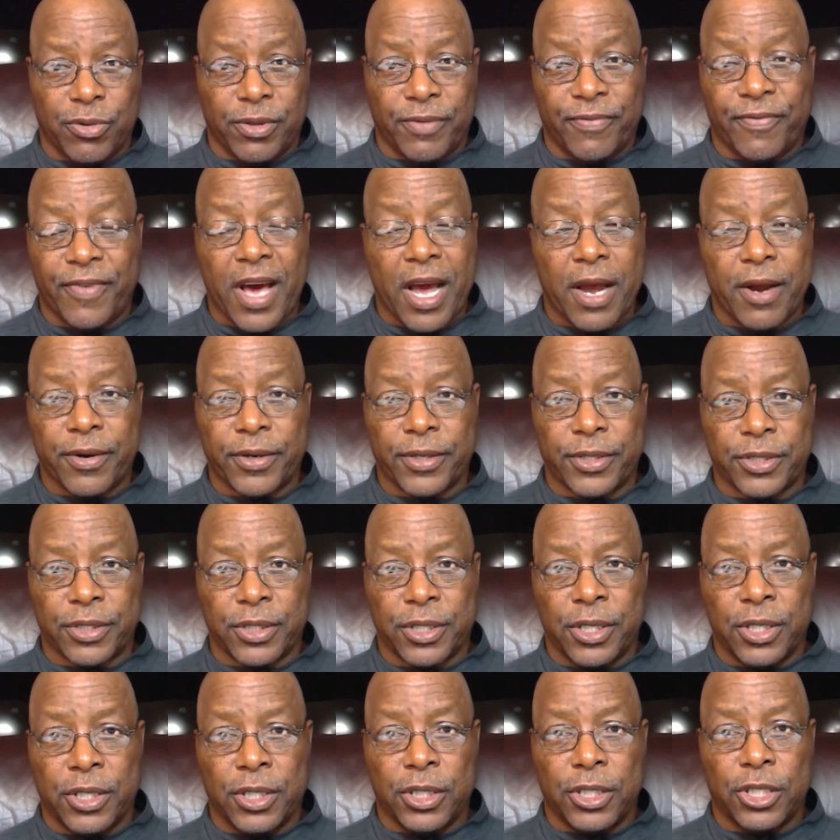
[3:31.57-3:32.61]
The virus
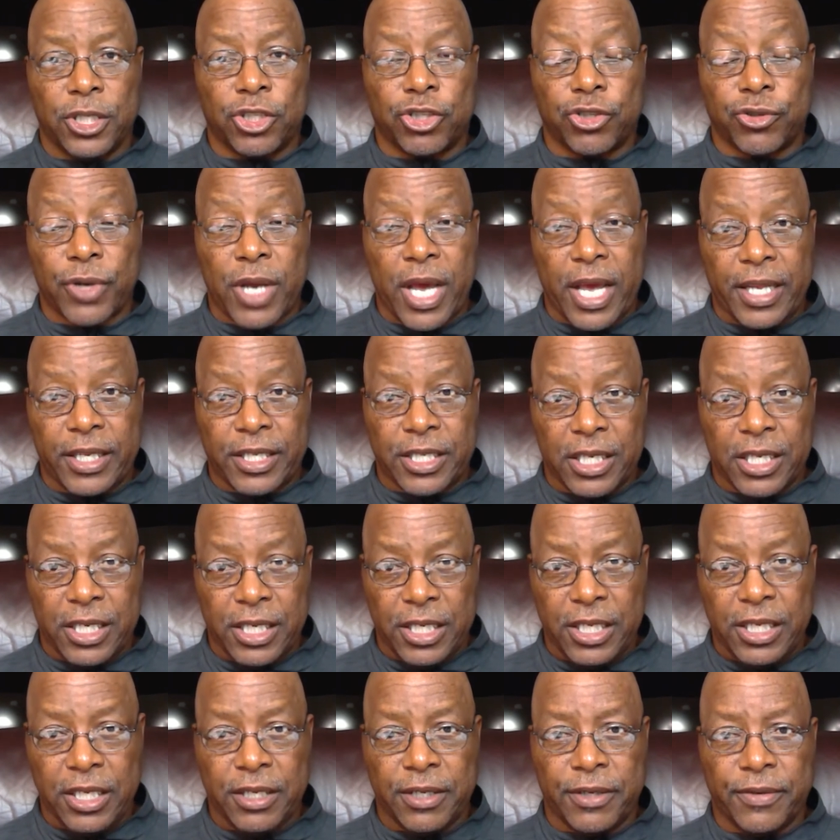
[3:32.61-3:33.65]
is trying to
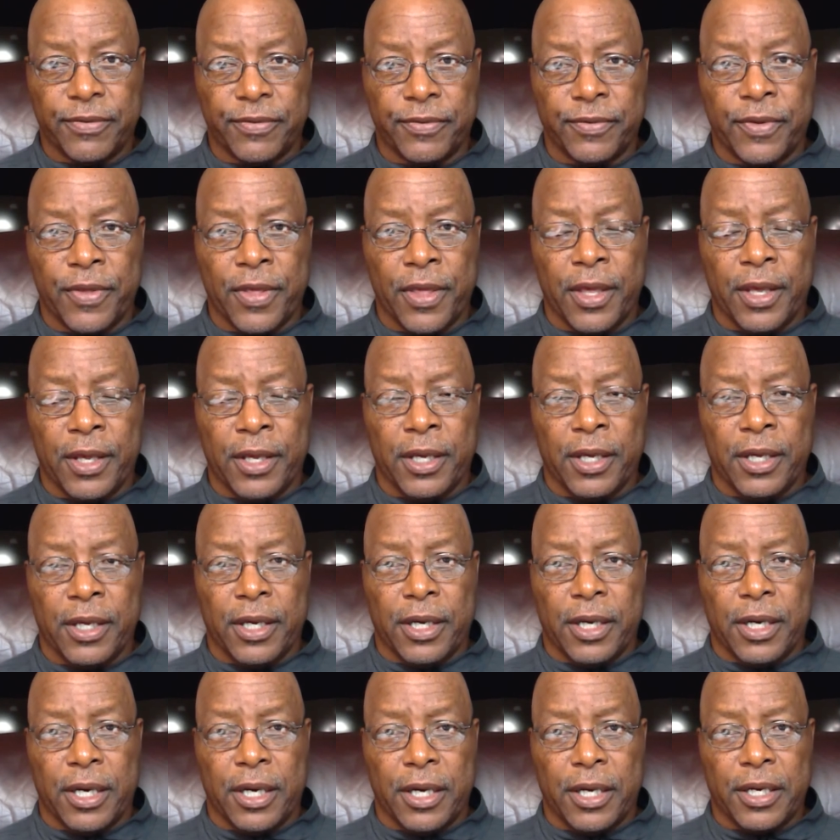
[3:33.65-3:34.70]
live
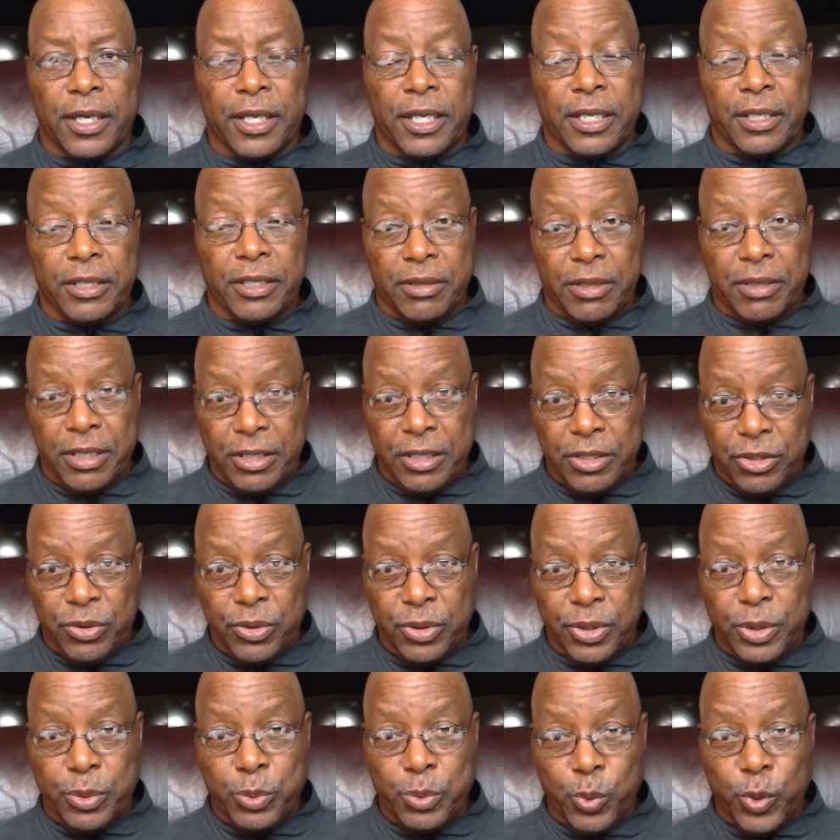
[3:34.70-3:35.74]
and
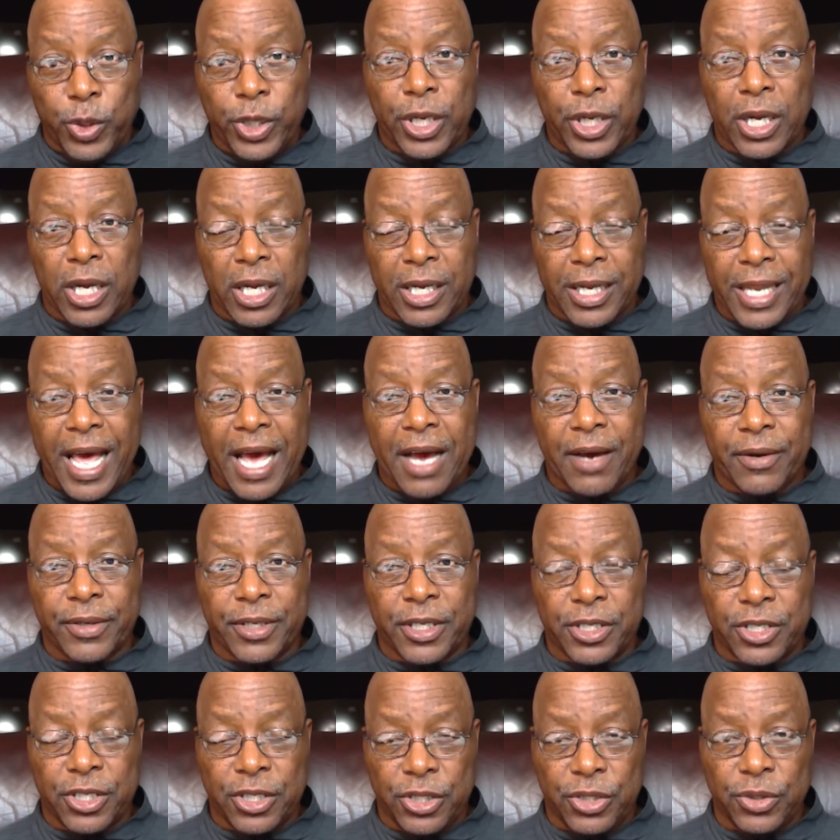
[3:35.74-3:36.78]
we are allowing
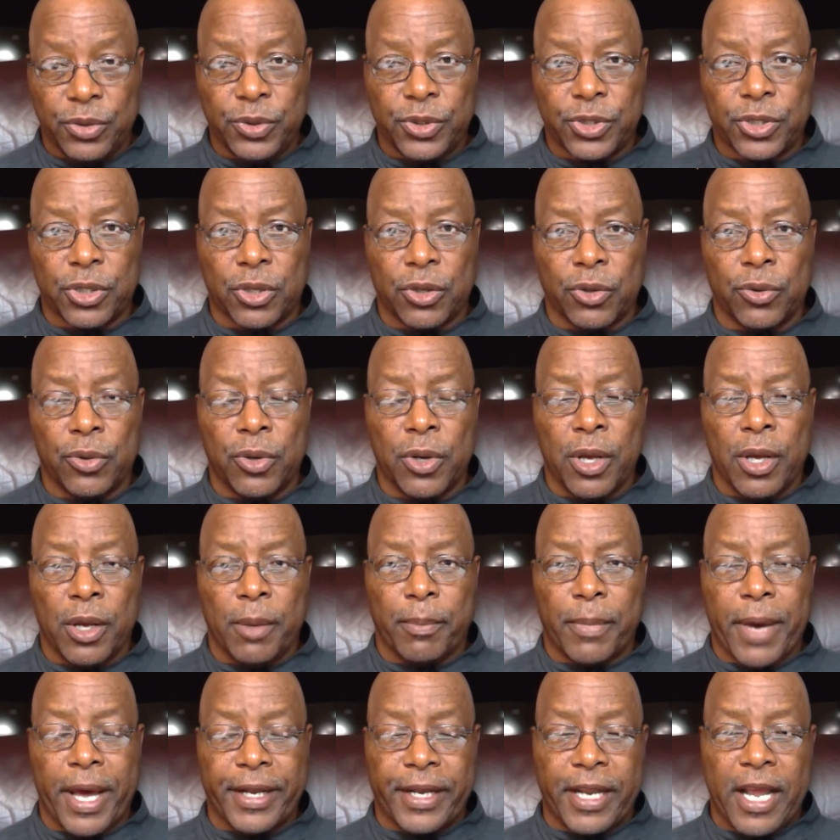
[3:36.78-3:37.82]
it to do so
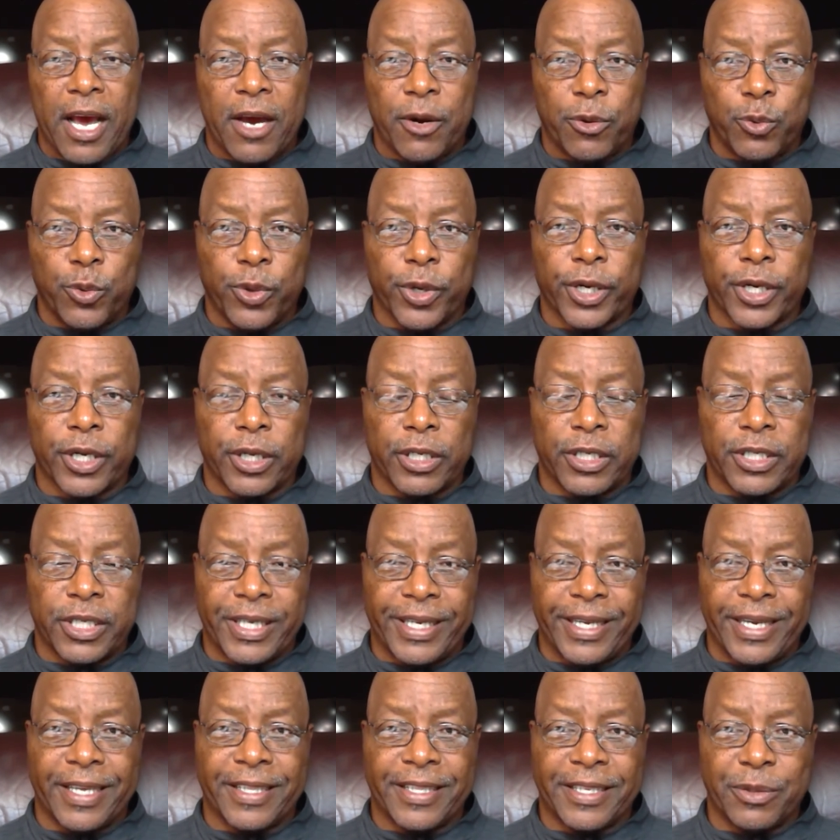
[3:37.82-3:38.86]
by not working
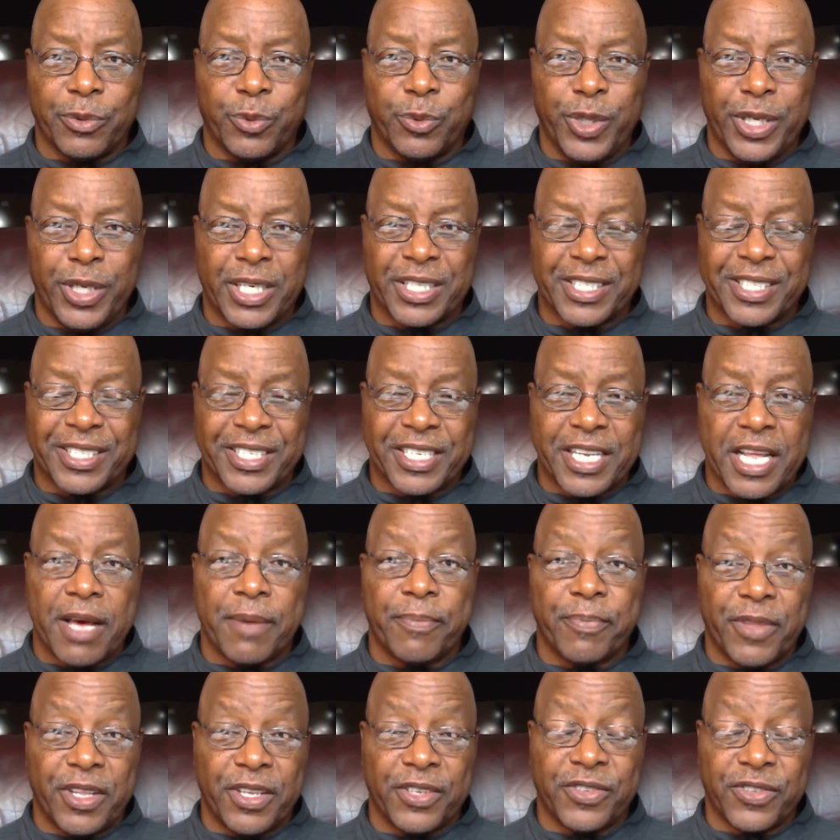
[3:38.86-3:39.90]
together. We could
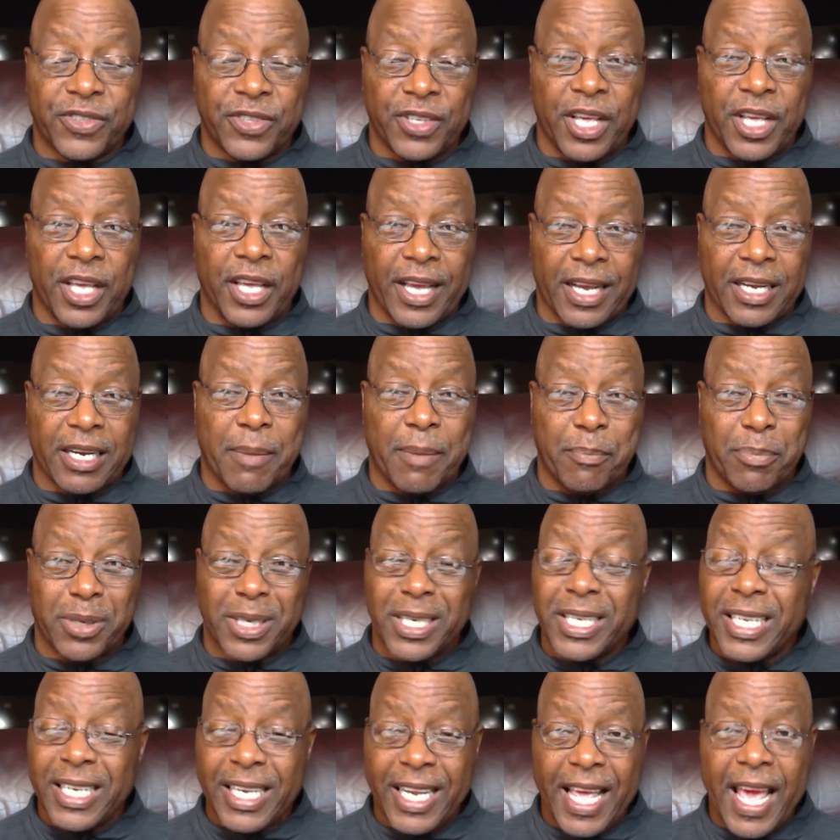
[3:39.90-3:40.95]
stamp this thing
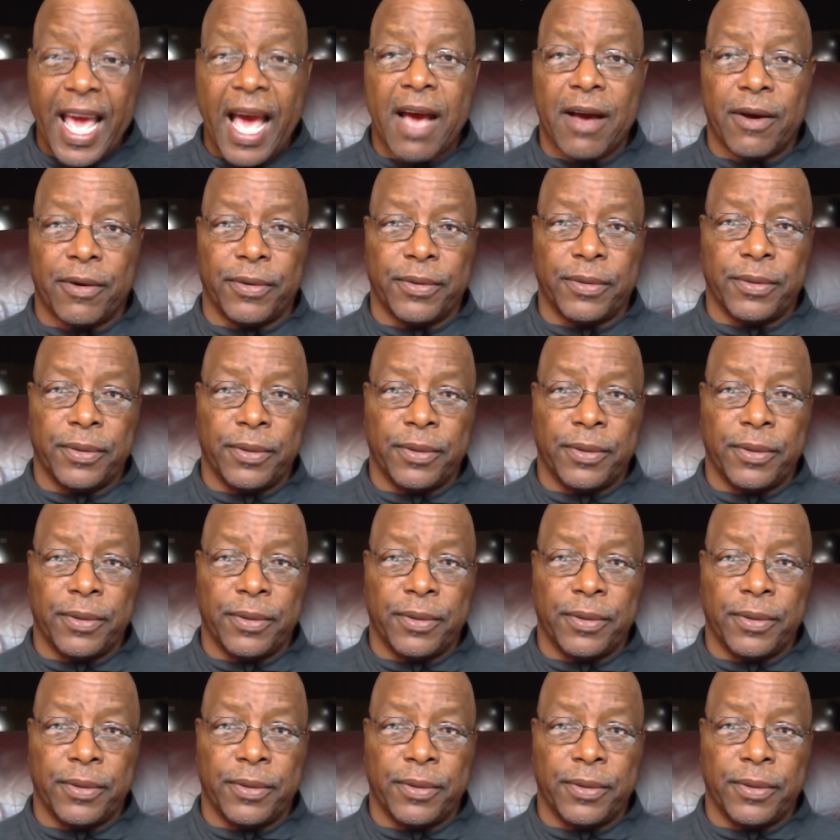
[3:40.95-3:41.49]
completely out.